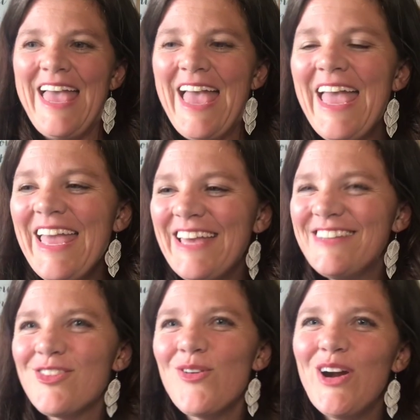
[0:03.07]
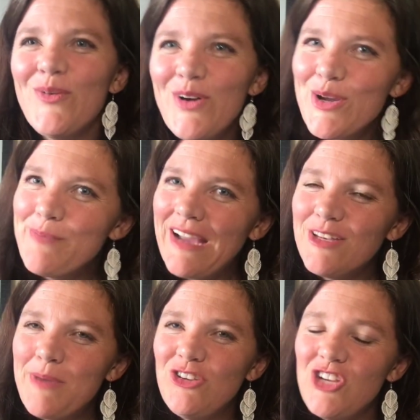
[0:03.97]
Hey, it's Laura. Welcome back
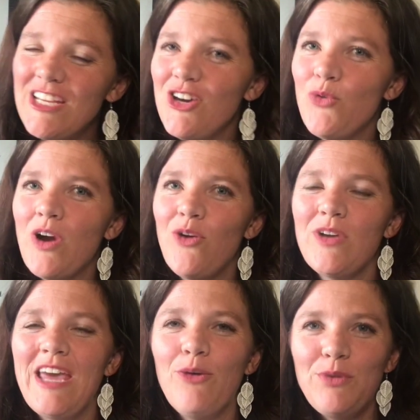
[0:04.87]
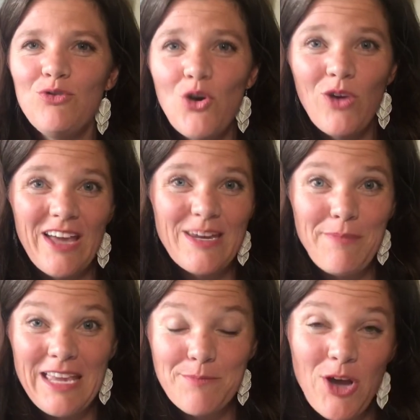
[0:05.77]
to my channel where I want to help you know God and
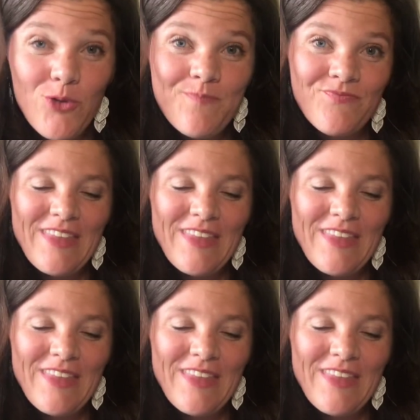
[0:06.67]
make Him known.